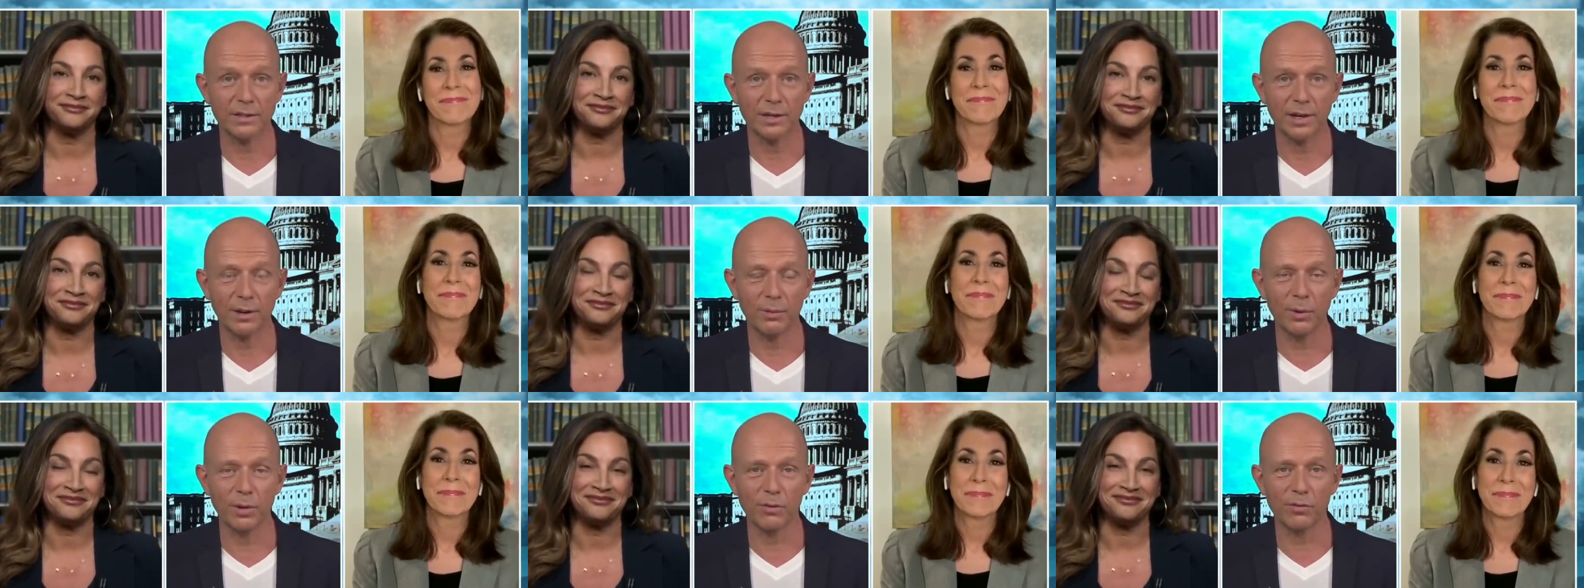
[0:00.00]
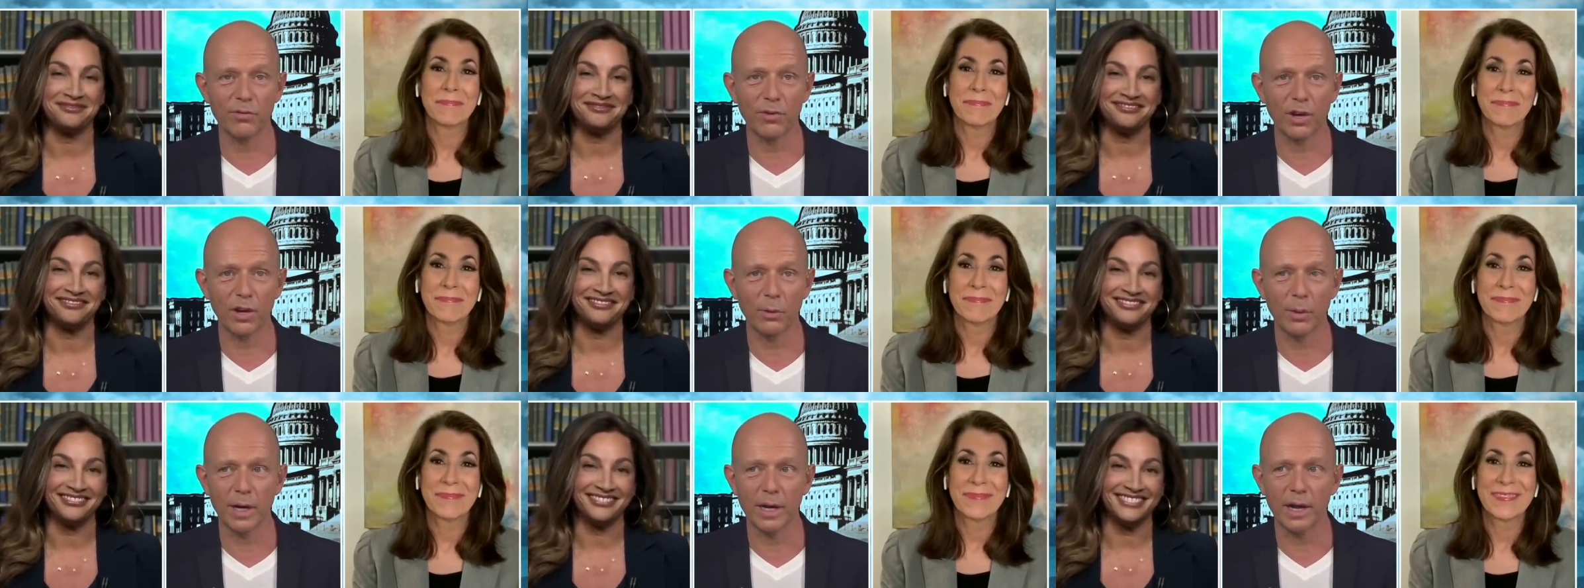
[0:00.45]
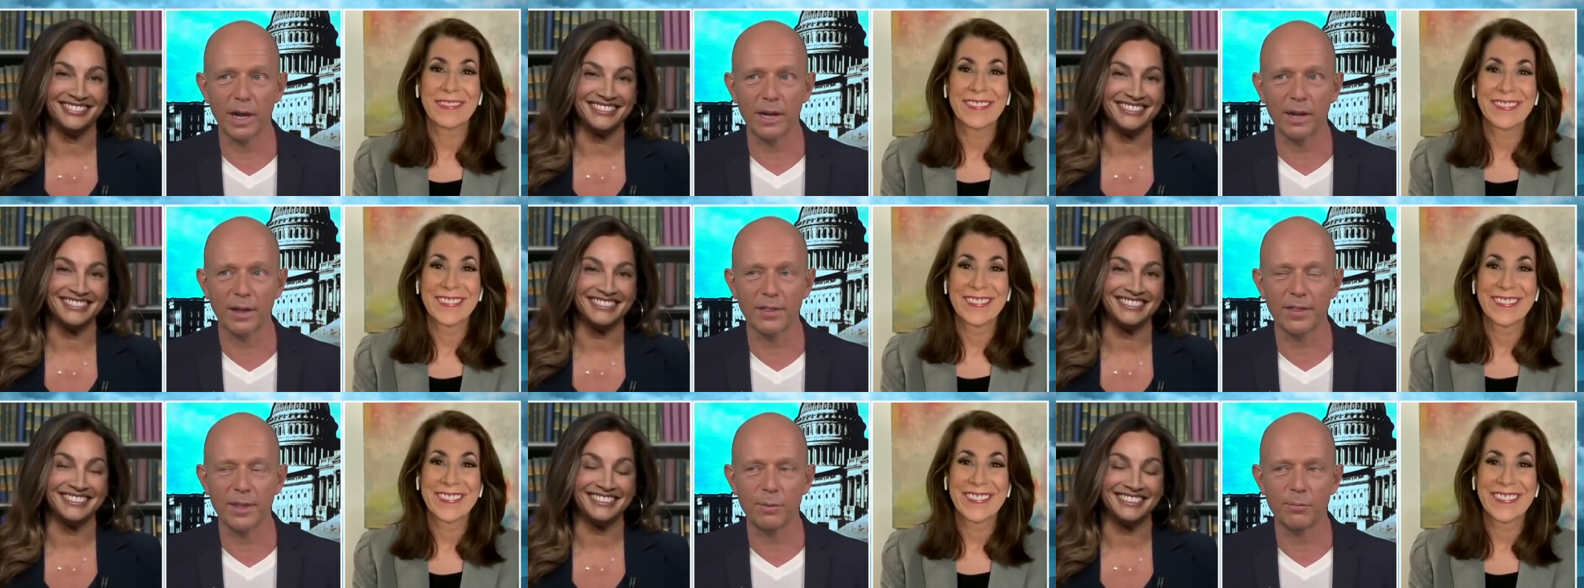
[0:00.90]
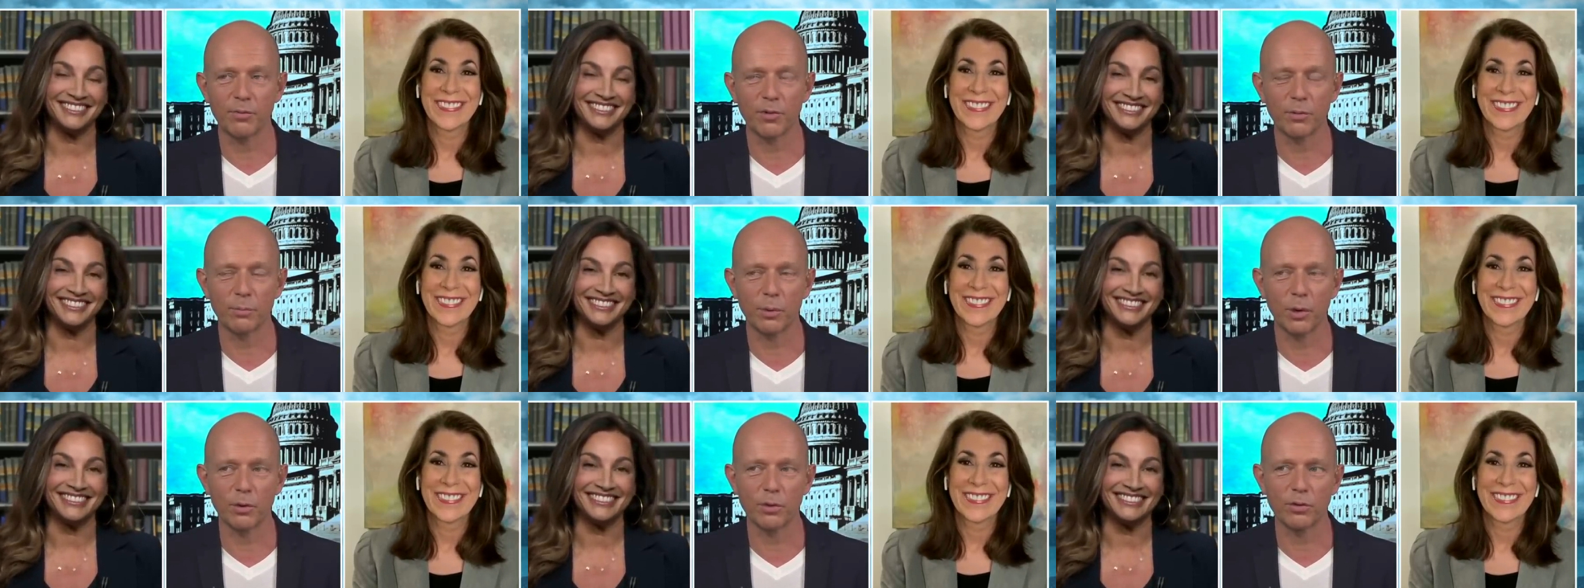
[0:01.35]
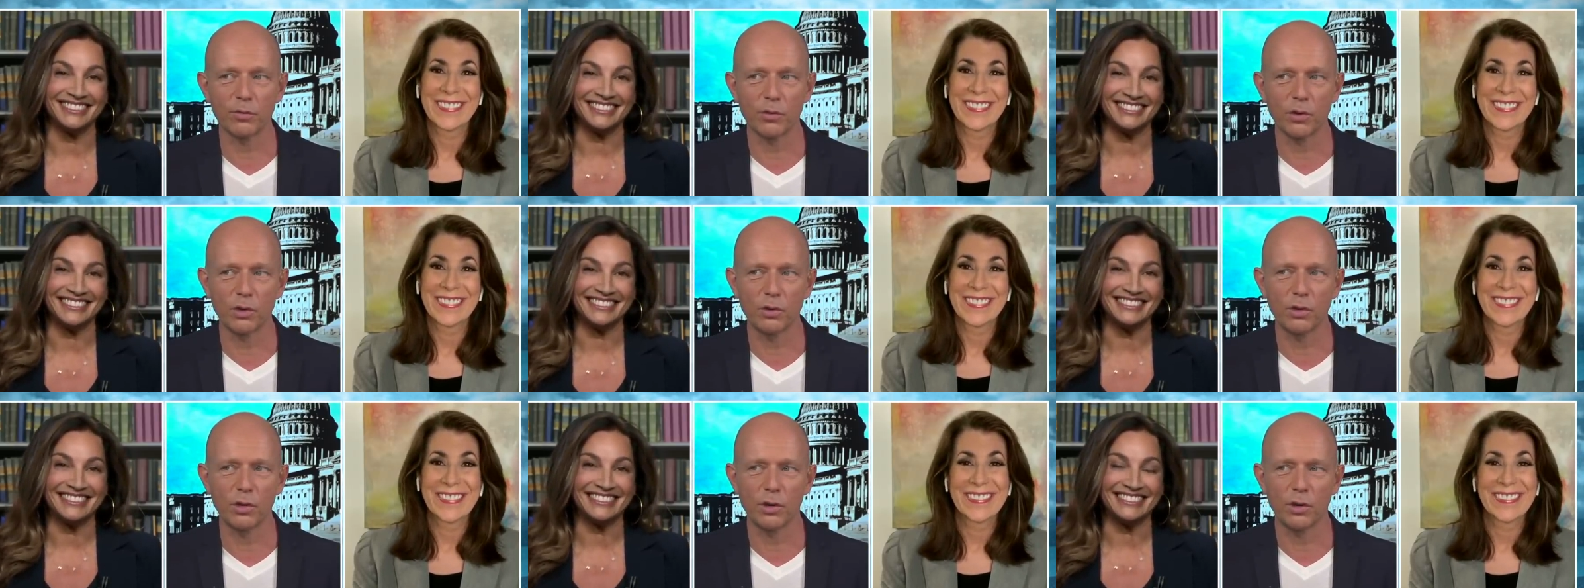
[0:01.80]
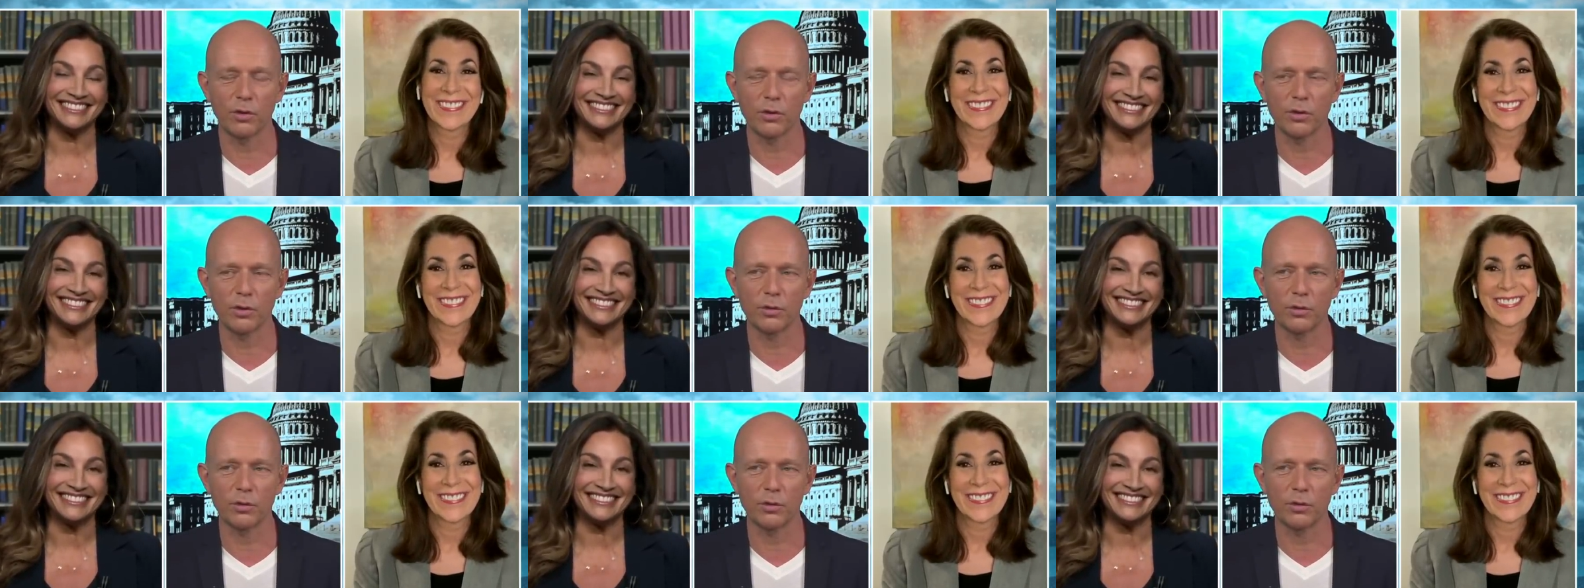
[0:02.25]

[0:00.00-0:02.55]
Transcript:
Speaker 1: We'll follow it. And I think for both of you, you know, you,